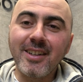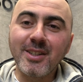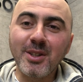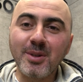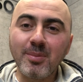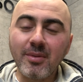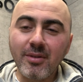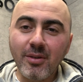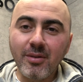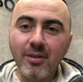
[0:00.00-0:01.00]
this
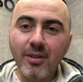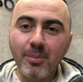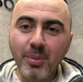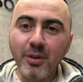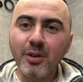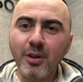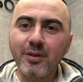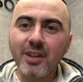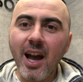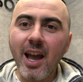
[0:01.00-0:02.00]
period
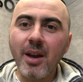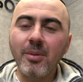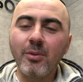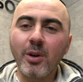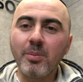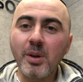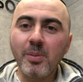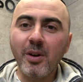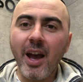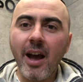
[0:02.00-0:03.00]
of time when
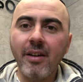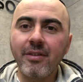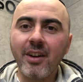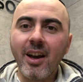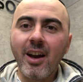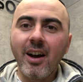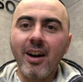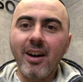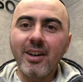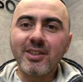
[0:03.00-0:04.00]
people have
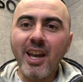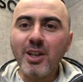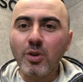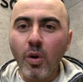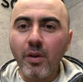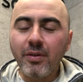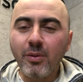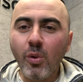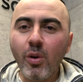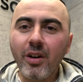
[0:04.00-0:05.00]
days off
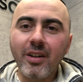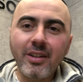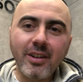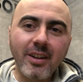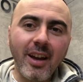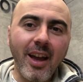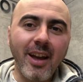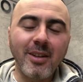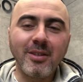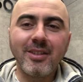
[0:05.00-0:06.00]
work
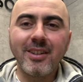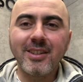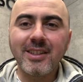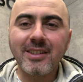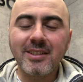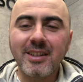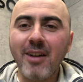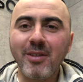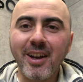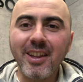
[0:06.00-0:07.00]
and
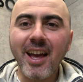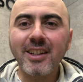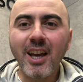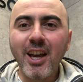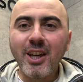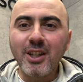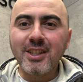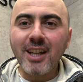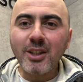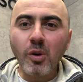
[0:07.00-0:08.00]
stuff like that,
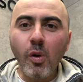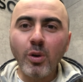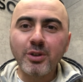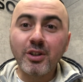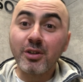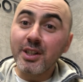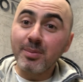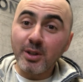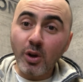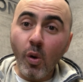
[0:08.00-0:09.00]
it's not called
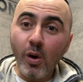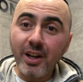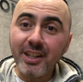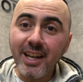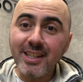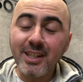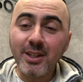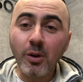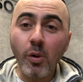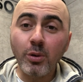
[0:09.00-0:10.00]
Christmas holidays,
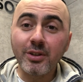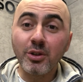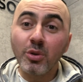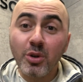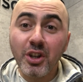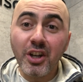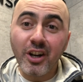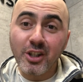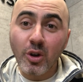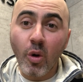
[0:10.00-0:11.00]
it's called New
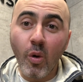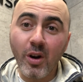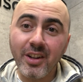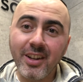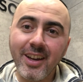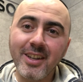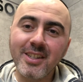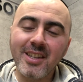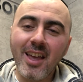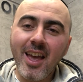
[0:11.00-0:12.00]
Year's
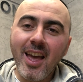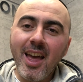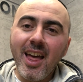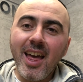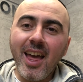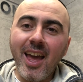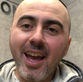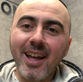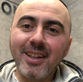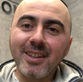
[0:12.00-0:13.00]
holidays.
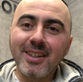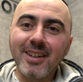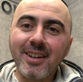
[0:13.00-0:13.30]
And